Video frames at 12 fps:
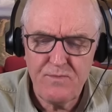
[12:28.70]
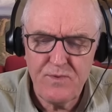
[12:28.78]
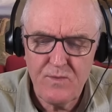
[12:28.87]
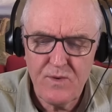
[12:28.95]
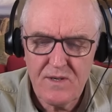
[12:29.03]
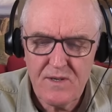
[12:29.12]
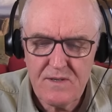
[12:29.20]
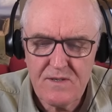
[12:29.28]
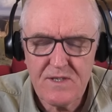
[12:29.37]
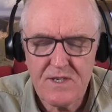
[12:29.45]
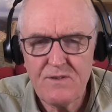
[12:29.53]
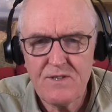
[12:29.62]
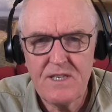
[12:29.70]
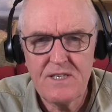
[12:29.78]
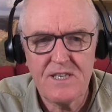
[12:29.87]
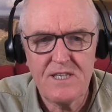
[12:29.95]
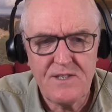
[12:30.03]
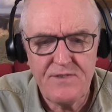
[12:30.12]
We were, so in
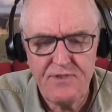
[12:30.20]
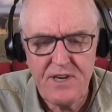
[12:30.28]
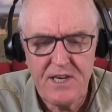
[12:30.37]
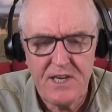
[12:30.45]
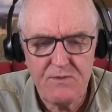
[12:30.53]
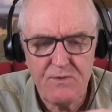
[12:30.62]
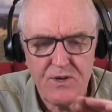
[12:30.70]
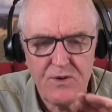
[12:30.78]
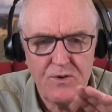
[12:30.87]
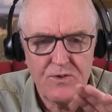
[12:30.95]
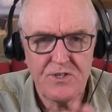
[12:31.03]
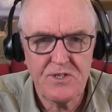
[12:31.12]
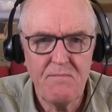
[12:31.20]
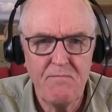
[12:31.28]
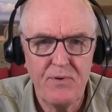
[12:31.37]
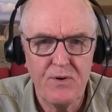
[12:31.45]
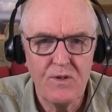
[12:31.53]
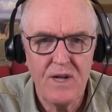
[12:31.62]
schizophrenia, they were called
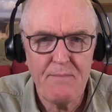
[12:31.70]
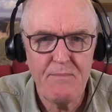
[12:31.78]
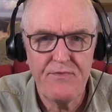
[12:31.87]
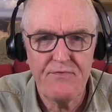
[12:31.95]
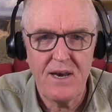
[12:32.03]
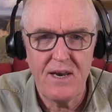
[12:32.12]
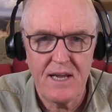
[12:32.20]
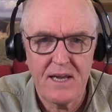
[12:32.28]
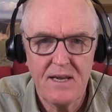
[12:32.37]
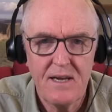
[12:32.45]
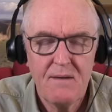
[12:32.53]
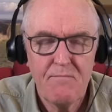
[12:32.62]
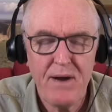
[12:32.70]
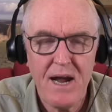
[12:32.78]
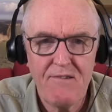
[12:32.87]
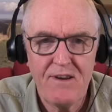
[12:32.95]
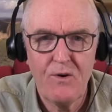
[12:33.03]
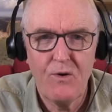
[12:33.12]
simple, hebephrenic,
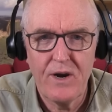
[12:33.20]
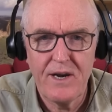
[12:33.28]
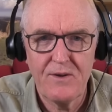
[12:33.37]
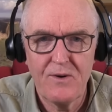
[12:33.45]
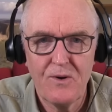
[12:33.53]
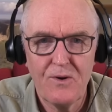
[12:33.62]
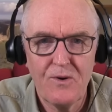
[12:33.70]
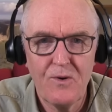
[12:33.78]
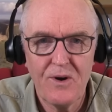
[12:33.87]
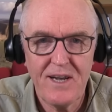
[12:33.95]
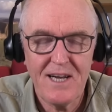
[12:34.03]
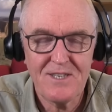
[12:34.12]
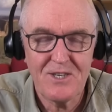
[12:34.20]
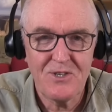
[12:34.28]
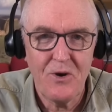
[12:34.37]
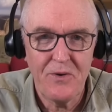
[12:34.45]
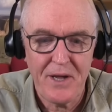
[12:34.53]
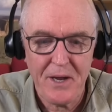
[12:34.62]
paranoid, or, or
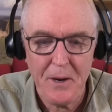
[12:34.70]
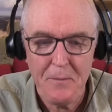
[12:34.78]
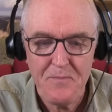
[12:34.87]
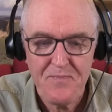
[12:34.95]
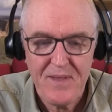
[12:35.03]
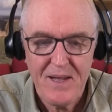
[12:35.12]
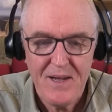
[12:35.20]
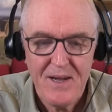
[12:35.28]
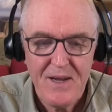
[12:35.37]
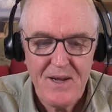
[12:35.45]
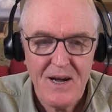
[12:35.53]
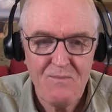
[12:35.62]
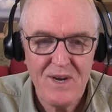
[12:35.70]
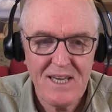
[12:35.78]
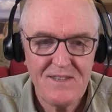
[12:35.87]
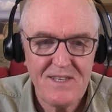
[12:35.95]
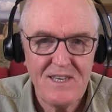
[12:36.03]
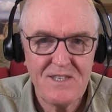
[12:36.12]
catatonic. Mm -hmm. And we
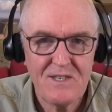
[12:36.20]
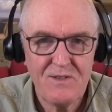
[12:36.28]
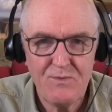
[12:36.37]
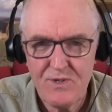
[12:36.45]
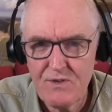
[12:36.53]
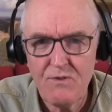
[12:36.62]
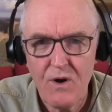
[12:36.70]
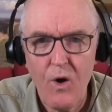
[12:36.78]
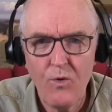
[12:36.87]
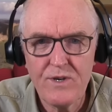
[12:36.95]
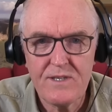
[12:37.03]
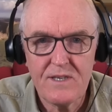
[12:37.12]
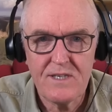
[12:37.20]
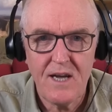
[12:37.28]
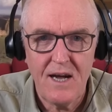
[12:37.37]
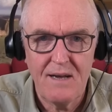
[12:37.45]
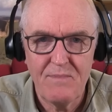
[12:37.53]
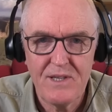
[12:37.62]
had these. They were, they were old at the
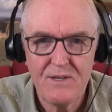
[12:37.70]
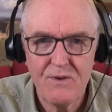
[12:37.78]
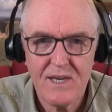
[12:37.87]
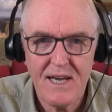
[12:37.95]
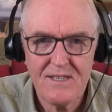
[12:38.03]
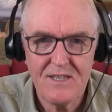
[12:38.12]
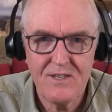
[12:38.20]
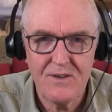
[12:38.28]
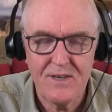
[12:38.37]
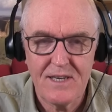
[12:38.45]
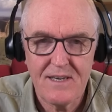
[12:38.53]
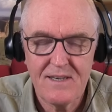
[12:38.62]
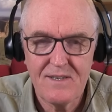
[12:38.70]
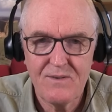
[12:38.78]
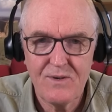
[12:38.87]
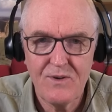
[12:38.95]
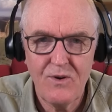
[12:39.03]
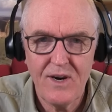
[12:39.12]
time, but they were catatonic. They
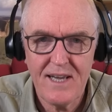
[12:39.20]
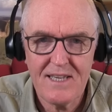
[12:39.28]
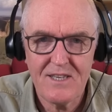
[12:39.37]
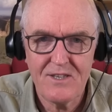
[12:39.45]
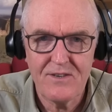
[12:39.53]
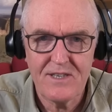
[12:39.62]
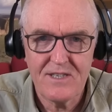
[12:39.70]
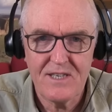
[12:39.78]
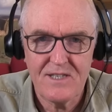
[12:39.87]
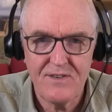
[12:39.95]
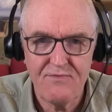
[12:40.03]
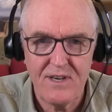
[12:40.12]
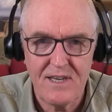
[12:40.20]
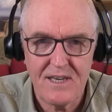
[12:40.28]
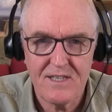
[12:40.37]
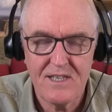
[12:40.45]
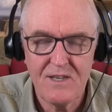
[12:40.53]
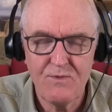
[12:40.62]
were called catatonic
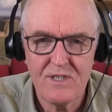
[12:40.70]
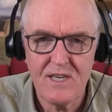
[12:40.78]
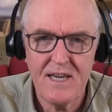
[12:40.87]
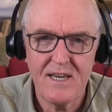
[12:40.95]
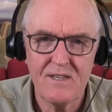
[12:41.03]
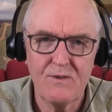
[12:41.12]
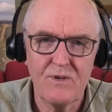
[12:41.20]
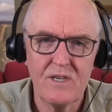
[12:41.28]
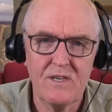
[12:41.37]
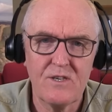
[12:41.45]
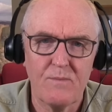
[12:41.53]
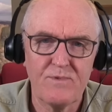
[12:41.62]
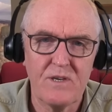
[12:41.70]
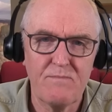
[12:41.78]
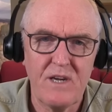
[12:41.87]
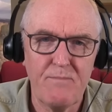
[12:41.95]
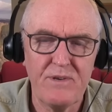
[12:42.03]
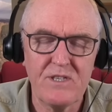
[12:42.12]
schizophrenics, and they would take it. They would adopt
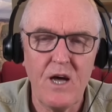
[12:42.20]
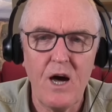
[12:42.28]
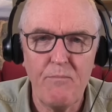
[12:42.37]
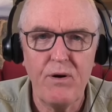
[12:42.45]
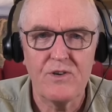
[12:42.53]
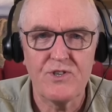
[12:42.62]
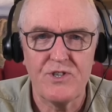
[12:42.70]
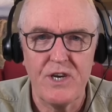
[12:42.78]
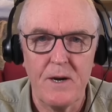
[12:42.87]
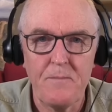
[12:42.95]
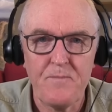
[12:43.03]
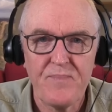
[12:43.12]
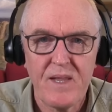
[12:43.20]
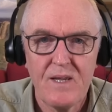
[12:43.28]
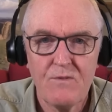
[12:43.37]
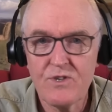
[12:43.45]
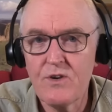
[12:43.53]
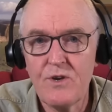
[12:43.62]
a, a bizarre posture.
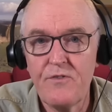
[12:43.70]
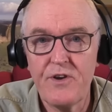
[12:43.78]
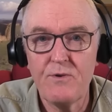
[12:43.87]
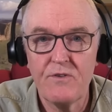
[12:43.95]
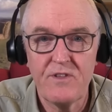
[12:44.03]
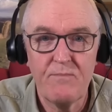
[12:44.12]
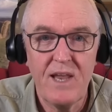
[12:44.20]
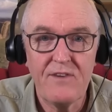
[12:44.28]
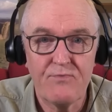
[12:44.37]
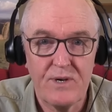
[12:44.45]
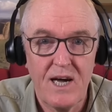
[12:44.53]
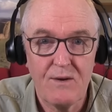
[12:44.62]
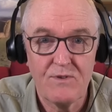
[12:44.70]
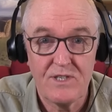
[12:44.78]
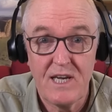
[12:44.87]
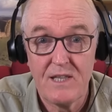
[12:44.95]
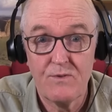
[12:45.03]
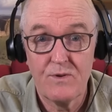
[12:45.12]
There was only a few of them left when I was
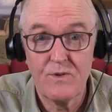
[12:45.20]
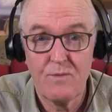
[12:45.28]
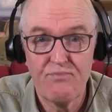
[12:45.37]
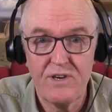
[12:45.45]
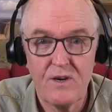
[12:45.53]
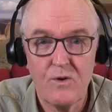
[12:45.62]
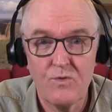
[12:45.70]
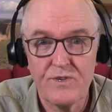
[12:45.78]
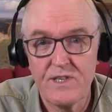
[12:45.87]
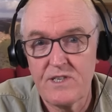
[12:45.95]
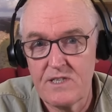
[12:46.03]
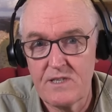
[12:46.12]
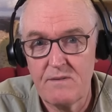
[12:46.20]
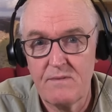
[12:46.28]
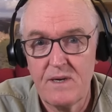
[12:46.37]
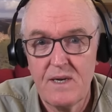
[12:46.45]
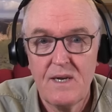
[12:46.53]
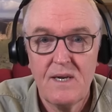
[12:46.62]
there. They were, they were pretty old. This is the
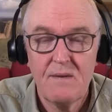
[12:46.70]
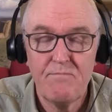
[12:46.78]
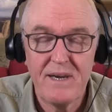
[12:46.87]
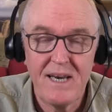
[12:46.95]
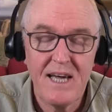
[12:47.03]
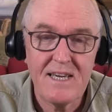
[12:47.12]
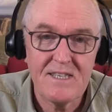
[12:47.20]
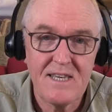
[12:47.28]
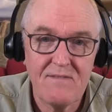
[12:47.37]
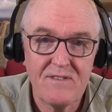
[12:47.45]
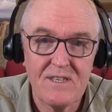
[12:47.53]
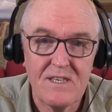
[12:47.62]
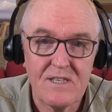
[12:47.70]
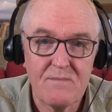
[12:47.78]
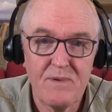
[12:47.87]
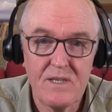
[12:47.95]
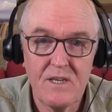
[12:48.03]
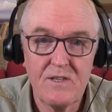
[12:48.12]
mid late seventies.
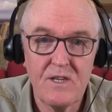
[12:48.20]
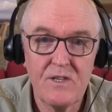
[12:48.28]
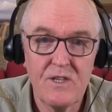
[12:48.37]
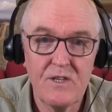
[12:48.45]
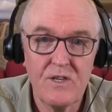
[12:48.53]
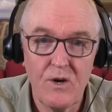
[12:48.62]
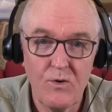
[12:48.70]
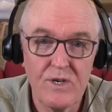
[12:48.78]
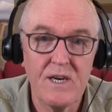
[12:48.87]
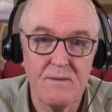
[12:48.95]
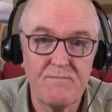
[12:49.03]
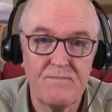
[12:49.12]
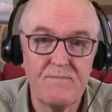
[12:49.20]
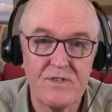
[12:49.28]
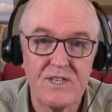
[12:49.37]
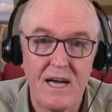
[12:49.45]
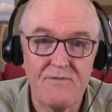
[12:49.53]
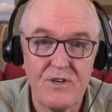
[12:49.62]
But the, the the older
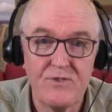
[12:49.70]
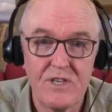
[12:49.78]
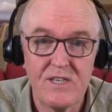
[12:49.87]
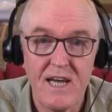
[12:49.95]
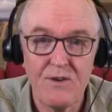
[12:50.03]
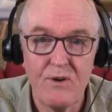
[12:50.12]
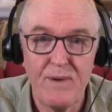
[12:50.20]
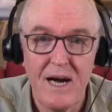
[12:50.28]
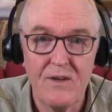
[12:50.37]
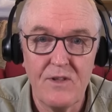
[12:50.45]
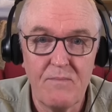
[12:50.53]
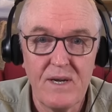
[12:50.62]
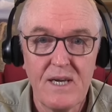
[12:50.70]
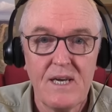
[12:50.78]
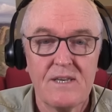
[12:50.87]
staff used to tell you about them.